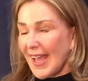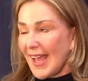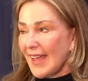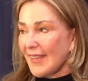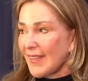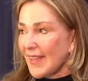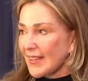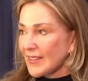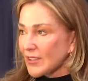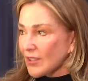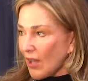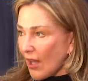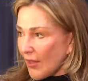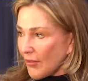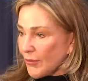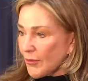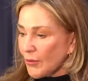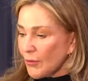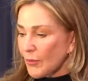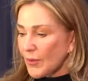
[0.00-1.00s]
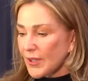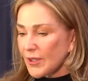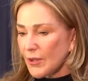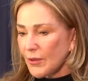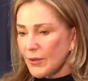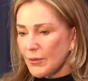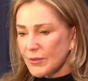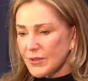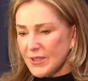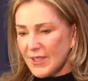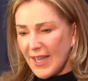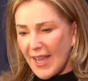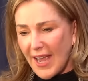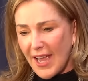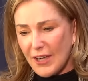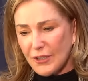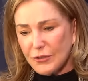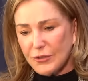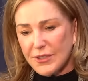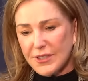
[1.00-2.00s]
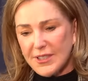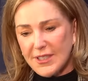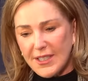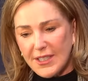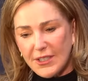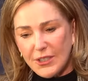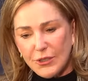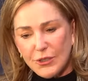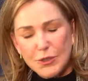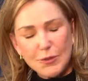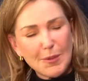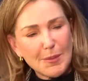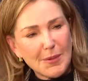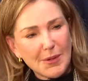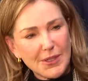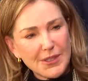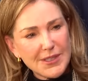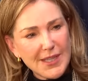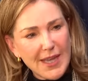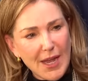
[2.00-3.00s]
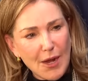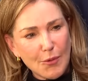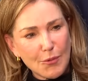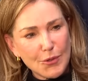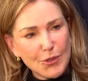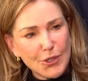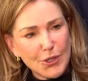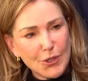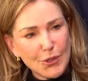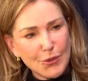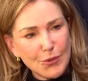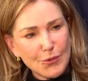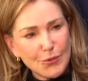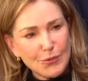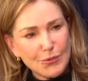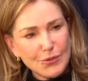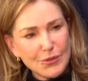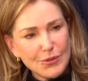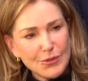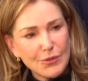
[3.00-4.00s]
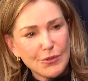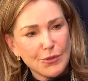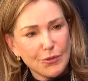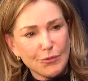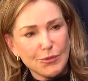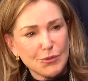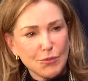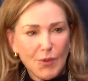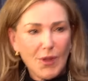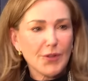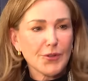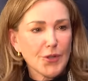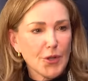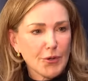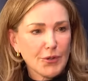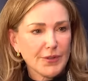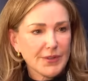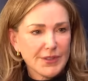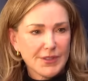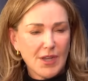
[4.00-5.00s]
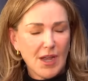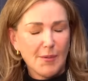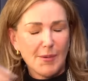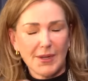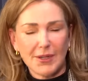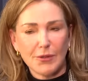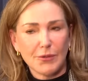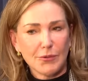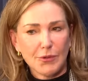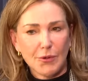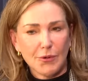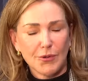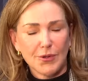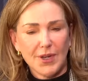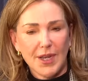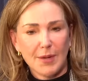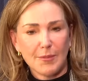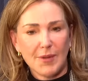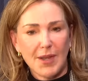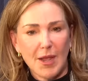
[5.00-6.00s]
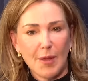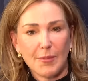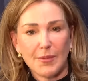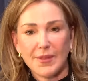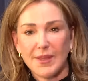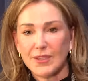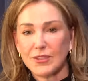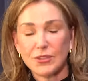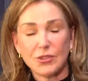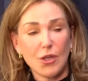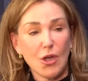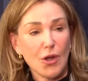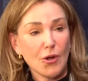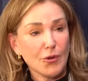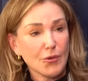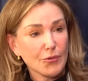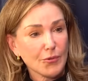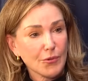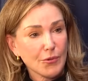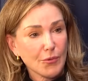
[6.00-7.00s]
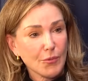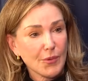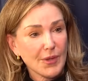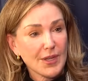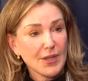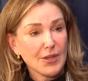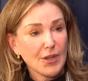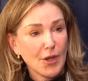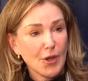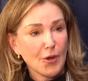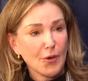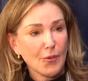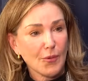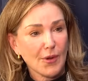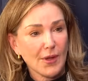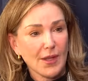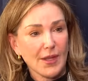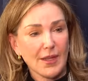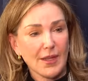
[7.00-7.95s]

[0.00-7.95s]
And they saw through the window there was an actress that used to be married to Howard Hughes, who was well known at the time. I don't know her name now, but they saw her through the window.